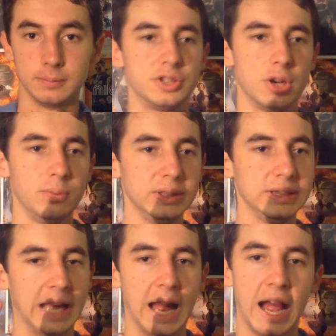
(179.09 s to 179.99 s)
don't
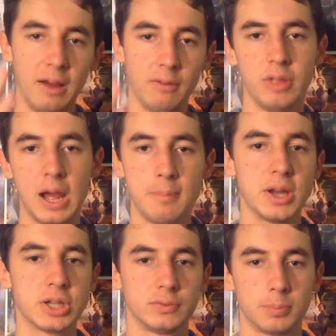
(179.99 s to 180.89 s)
really have that
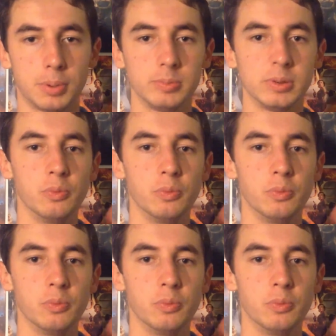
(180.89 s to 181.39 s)
much of a problem